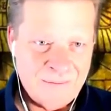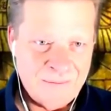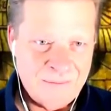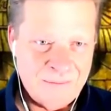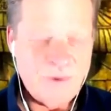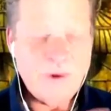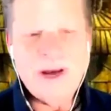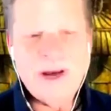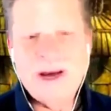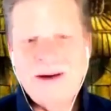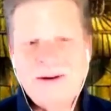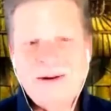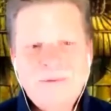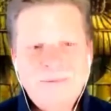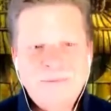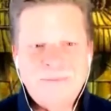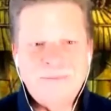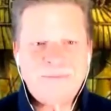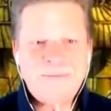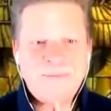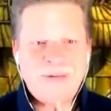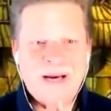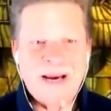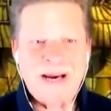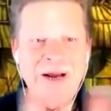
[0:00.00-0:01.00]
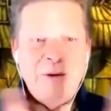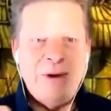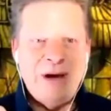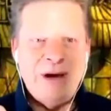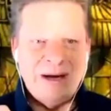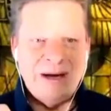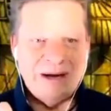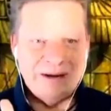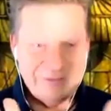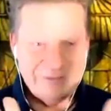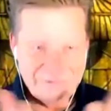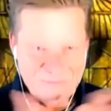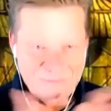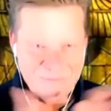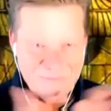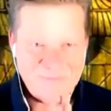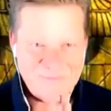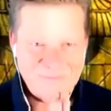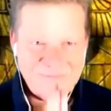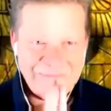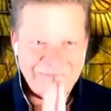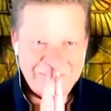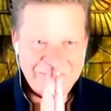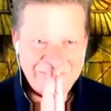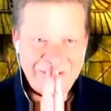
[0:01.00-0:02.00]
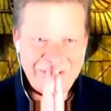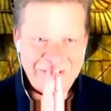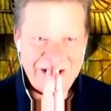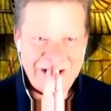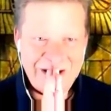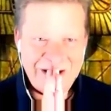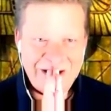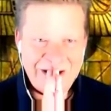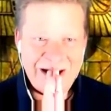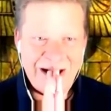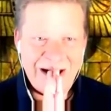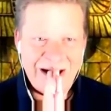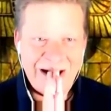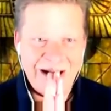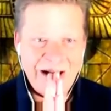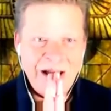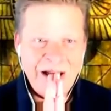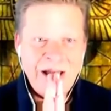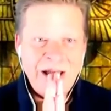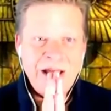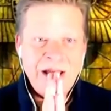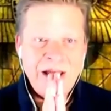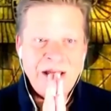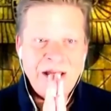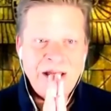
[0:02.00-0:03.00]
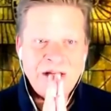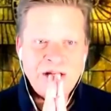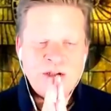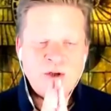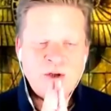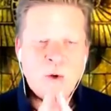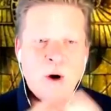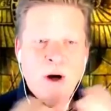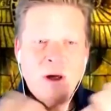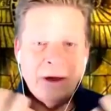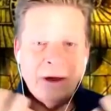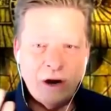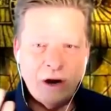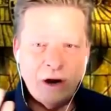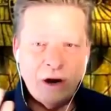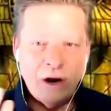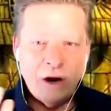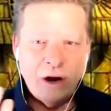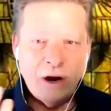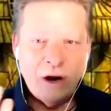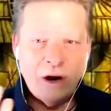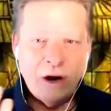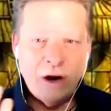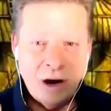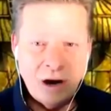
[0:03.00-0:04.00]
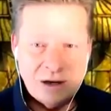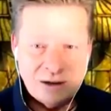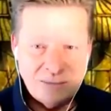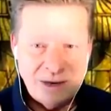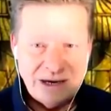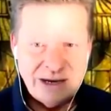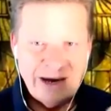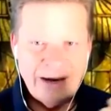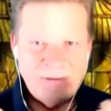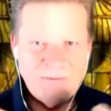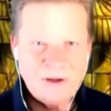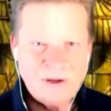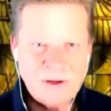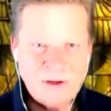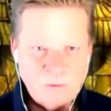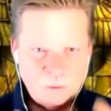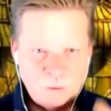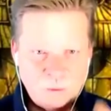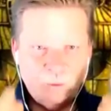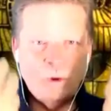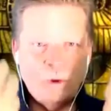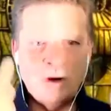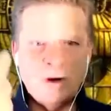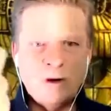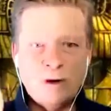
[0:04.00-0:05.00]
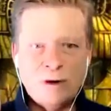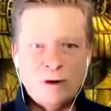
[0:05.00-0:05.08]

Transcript: Okay. Anyway, so on a cosmic level, we're